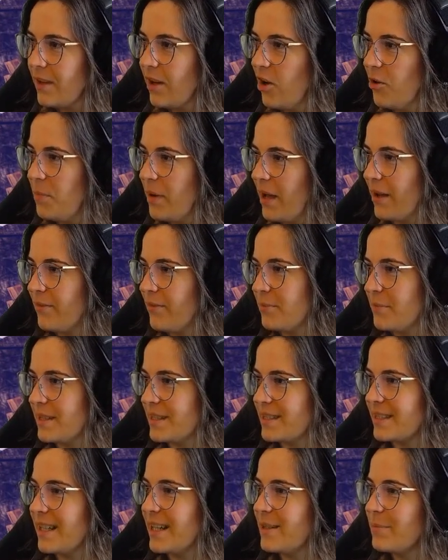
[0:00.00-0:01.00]
I hope I haven't
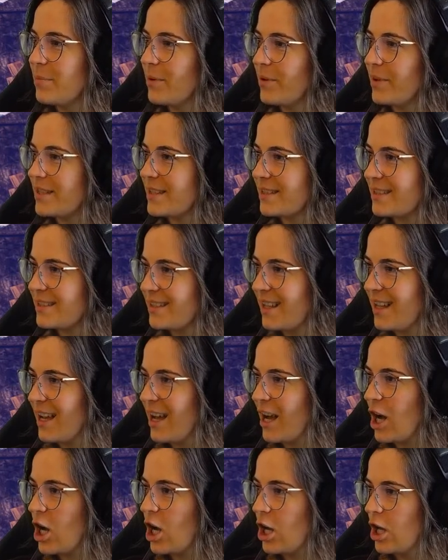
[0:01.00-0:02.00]
missed anybody's
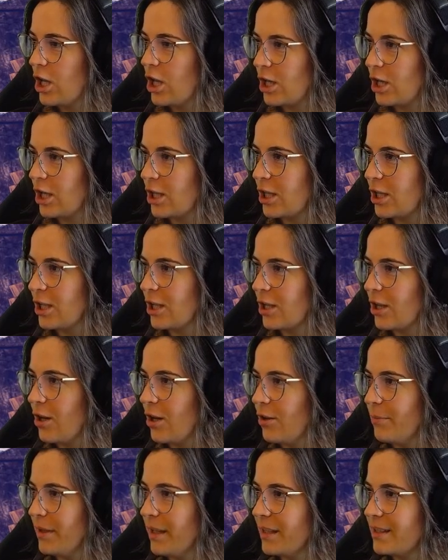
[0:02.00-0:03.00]
c -c -c
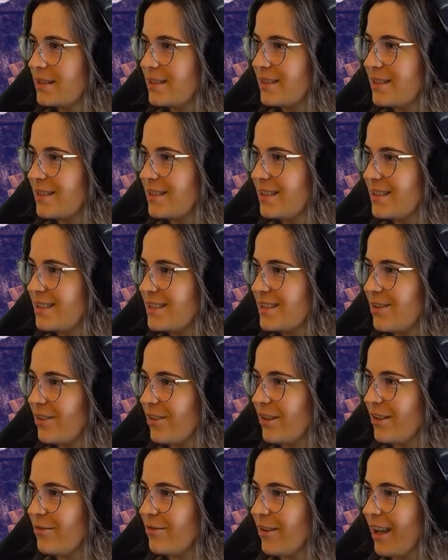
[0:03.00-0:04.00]
comments.
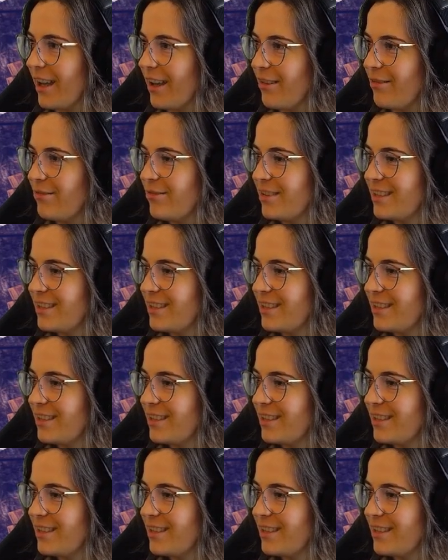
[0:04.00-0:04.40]
Sorry if I have.